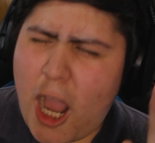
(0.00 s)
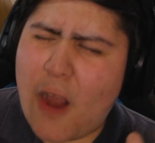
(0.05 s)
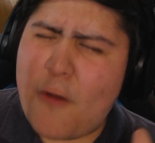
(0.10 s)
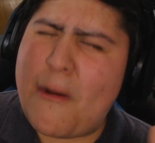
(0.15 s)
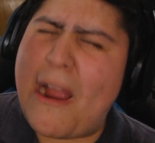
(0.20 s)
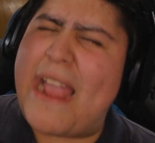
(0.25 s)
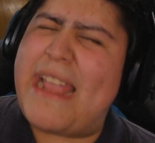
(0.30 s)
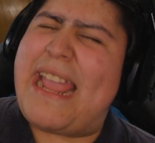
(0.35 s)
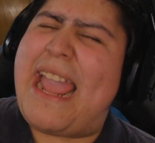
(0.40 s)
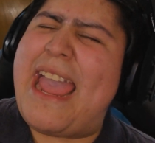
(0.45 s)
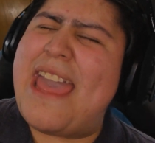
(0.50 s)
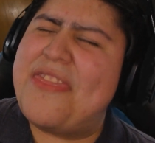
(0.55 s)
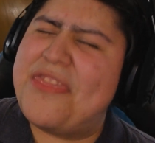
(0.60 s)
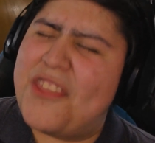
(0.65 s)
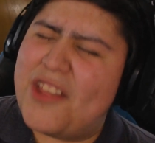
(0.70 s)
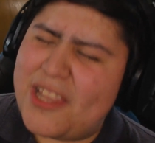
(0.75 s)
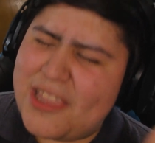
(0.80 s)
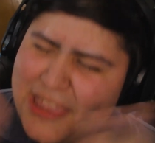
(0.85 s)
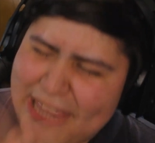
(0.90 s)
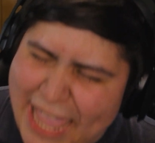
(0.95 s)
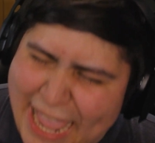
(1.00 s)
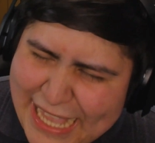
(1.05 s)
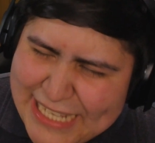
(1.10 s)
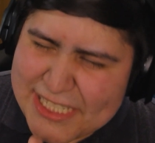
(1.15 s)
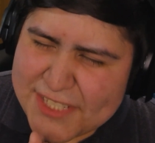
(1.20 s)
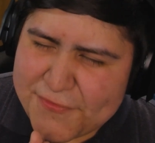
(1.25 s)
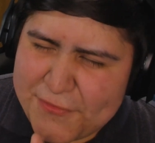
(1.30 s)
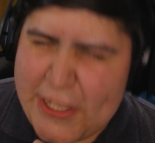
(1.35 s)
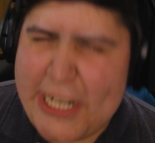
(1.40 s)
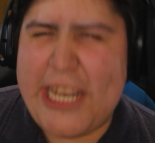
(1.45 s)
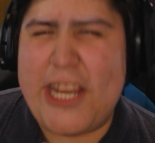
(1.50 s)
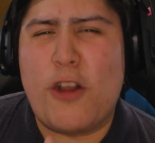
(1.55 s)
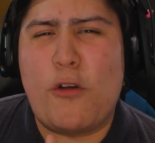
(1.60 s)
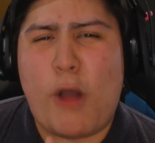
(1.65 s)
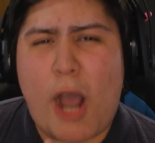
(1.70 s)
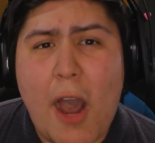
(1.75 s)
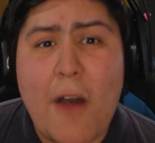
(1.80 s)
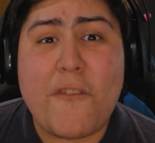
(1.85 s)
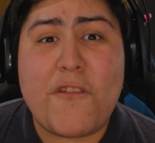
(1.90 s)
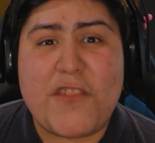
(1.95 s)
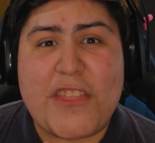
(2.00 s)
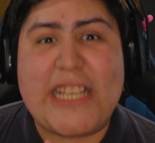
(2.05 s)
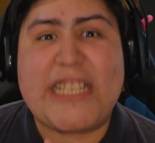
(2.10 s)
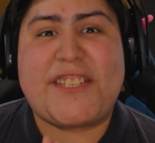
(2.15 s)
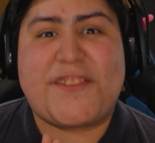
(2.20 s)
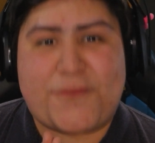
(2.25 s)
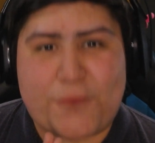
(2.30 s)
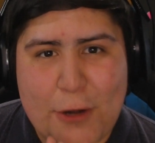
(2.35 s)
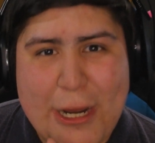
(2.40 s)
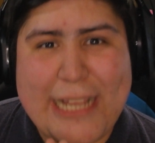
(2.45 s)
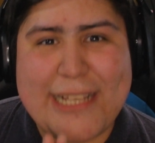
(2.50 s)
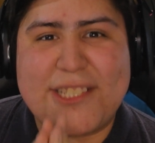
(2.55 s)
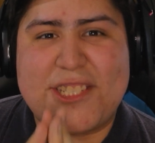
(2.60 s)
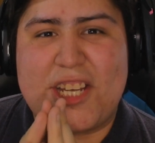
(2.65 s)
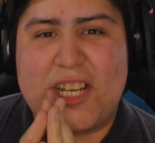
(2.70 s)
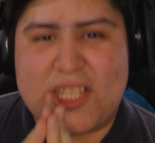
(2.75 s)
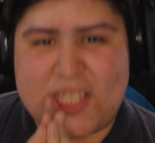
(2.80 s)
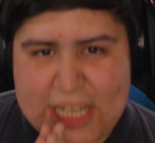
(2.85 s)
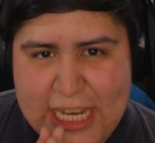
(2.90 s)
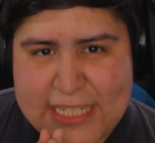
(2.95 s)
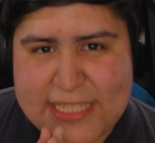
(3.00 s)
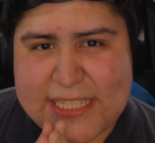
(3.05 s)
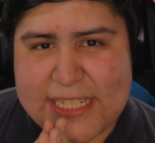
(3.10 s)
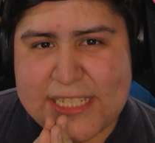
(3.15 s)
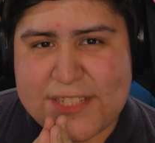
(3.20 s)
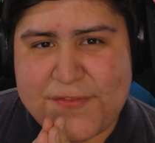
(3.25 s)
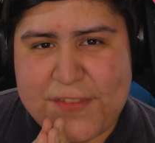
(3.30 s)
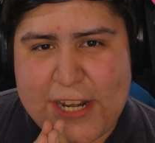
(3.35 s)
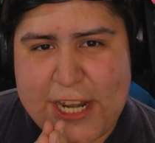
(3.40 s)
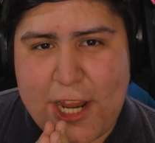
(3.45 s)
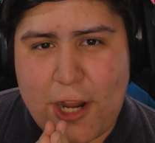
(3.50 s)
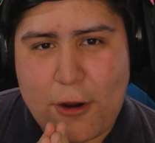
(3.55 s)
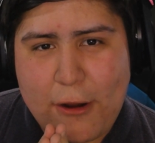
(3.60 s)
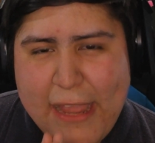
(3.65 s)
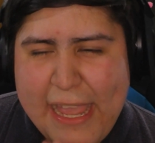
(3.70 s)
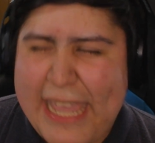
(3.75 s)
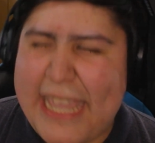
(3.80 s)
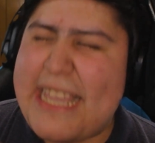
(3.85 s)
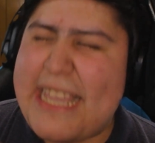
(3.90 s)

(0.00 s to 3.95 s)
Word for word: All right, and the last video of this friend suggestions video